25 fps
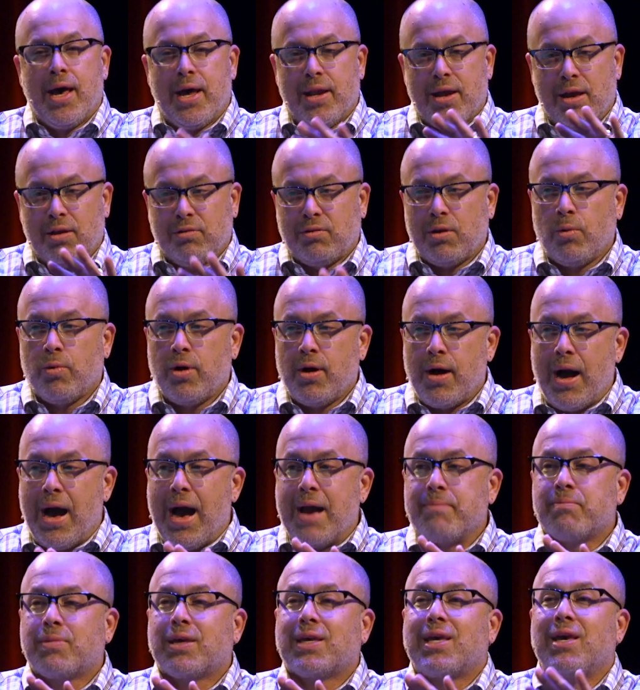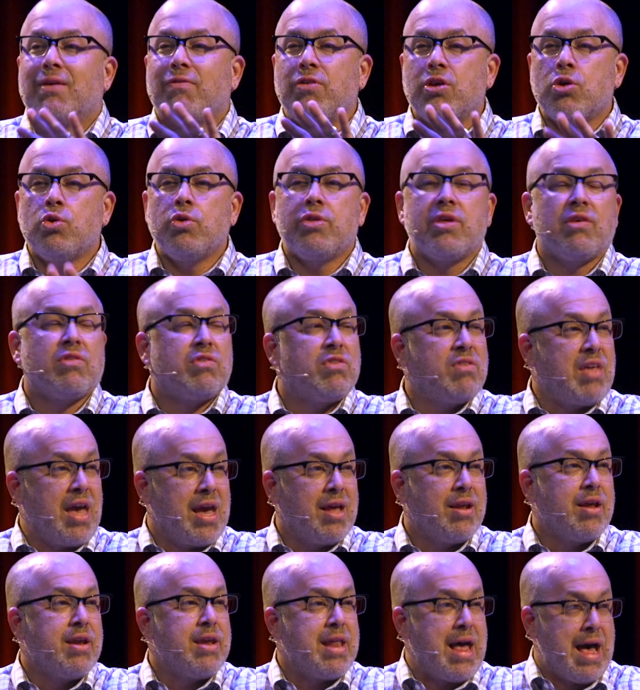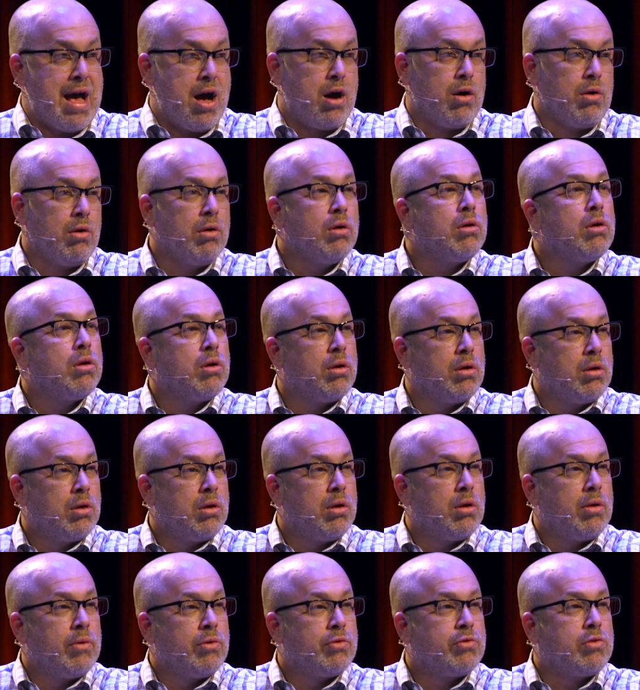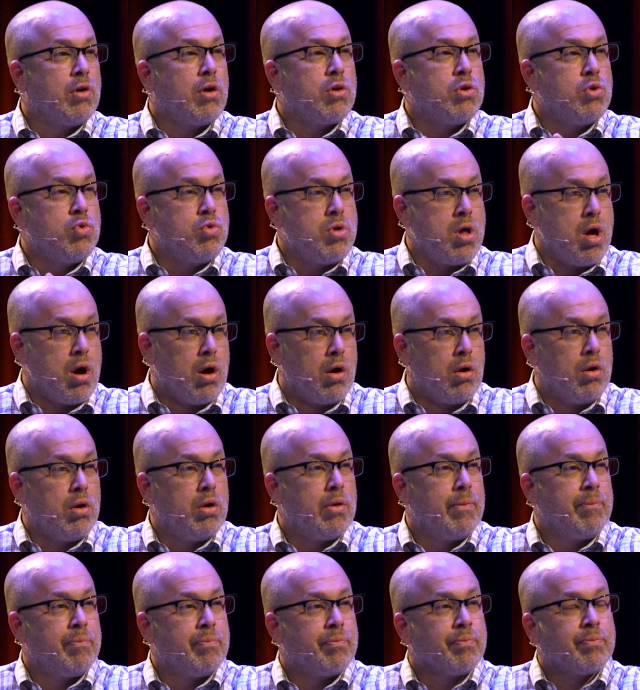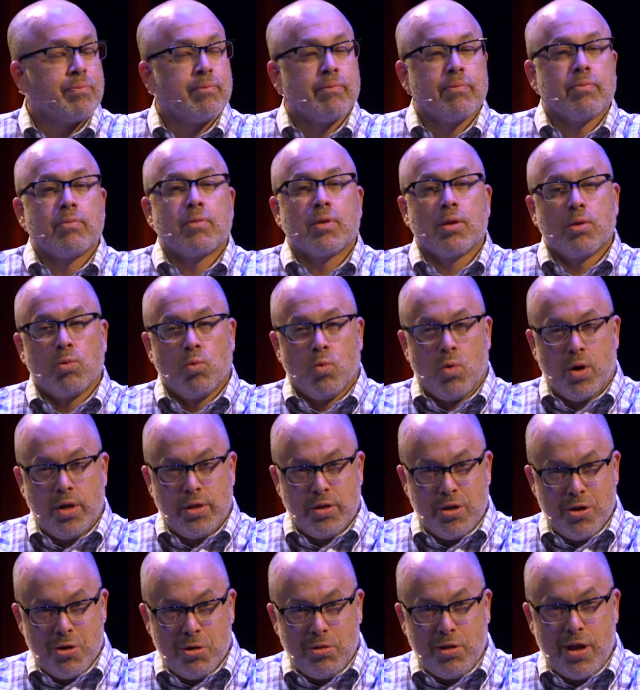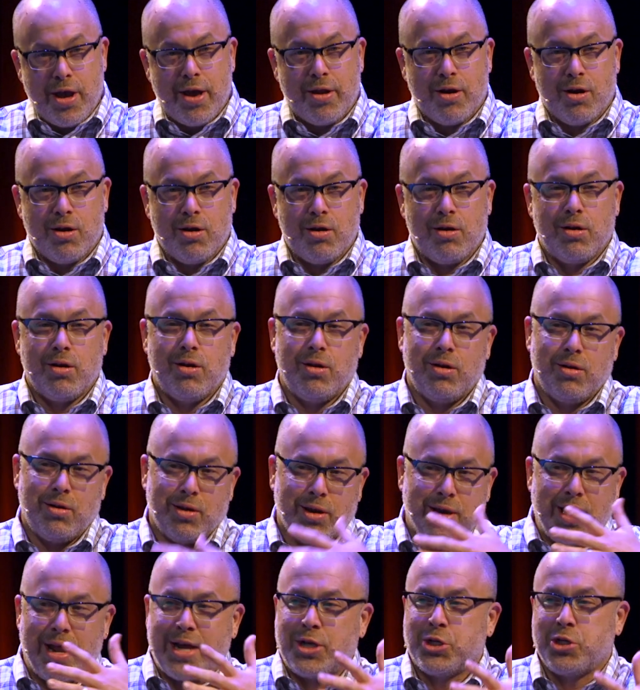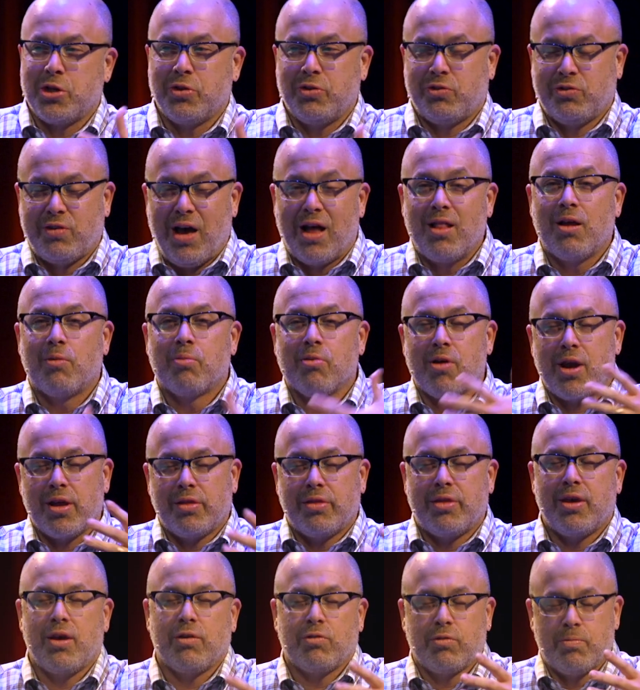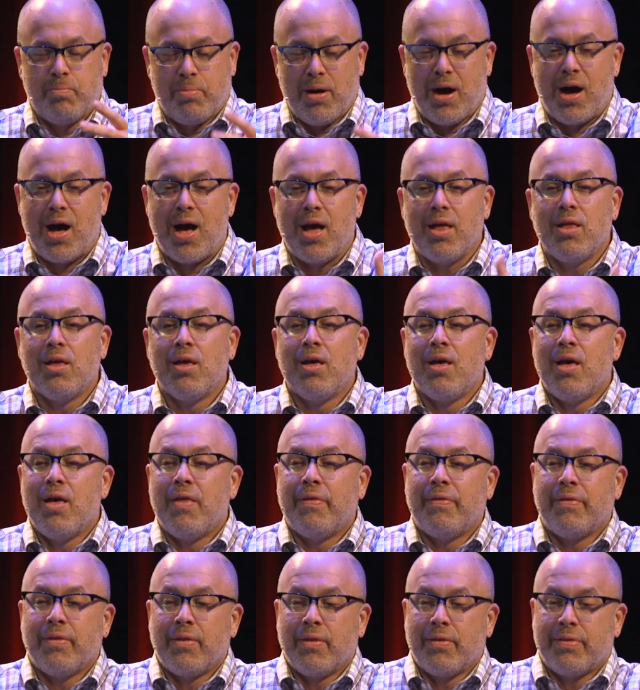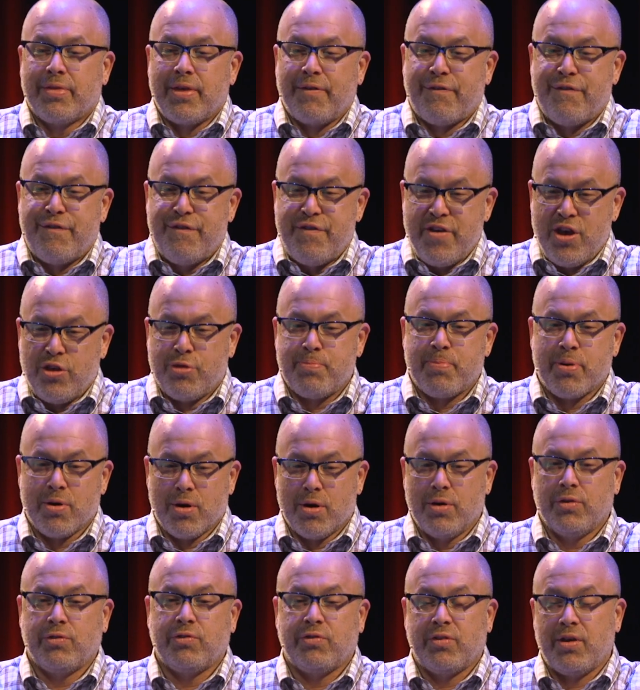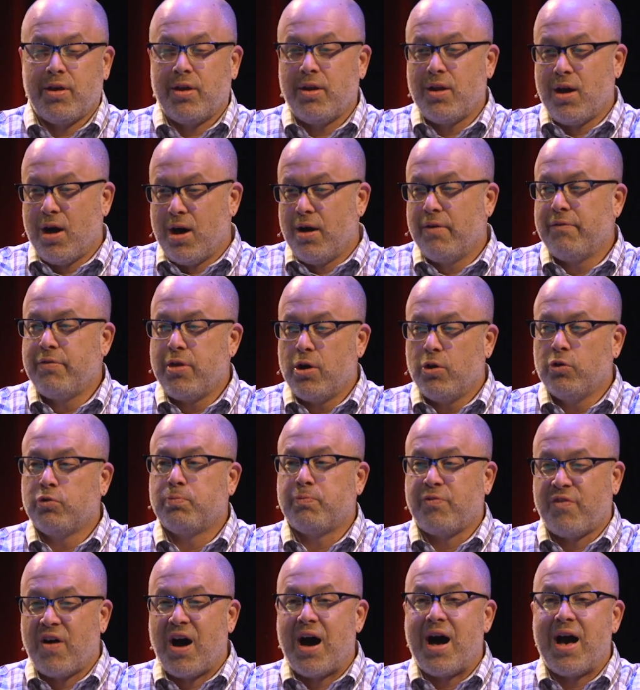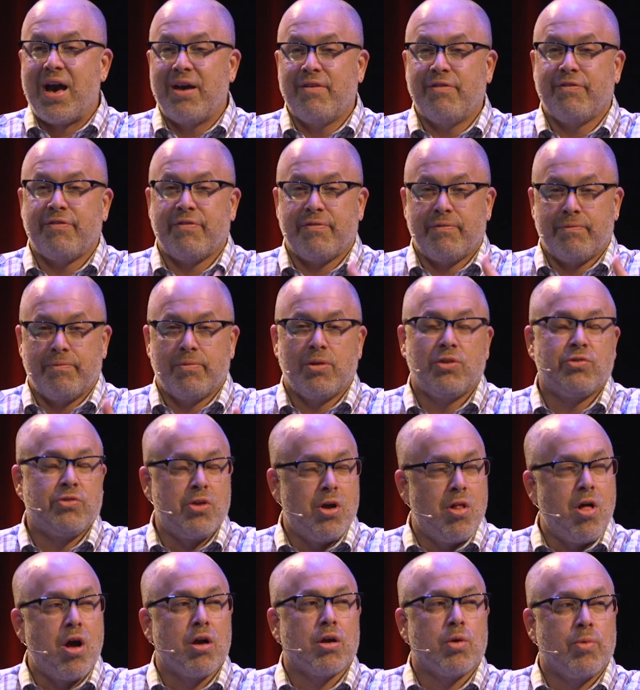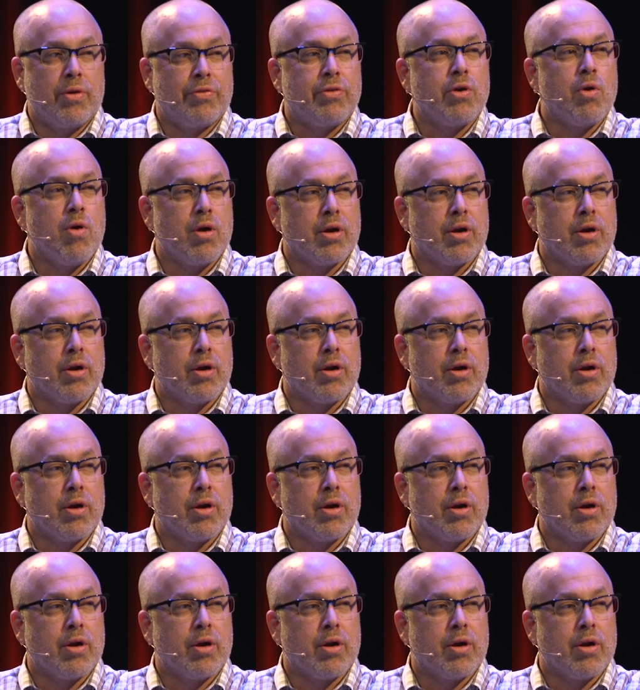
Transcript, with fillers: And I said, well, I'm giving you this data now, so you know. 1 year later, and again, I shouldn't celebrate this, but the 5th person of those 5 is no longer with